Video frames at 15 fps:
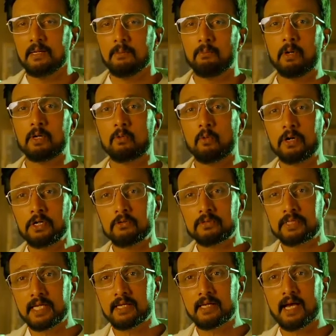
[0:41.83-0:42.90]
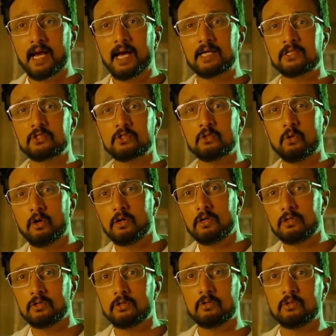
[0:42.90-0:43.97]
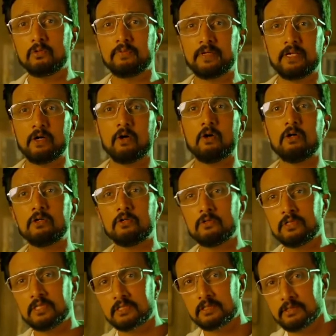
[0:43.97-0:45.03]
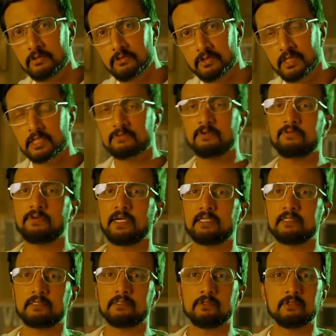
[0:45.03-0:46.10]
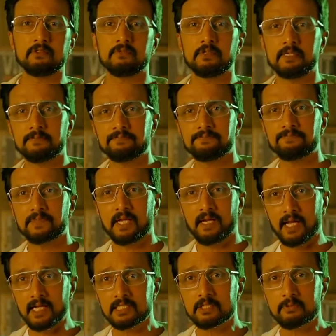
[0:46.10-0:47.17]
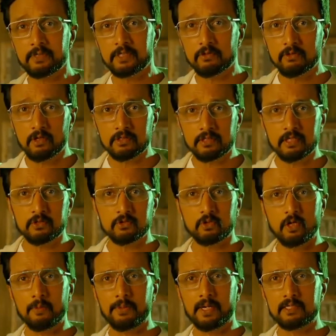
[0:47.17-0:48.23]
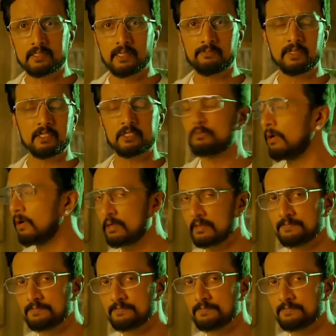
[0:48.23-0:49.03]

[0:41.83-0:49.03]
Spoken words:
But what do you think? As you all know, we all do these new things for fans, don't we? And hence, we do not stop at something small.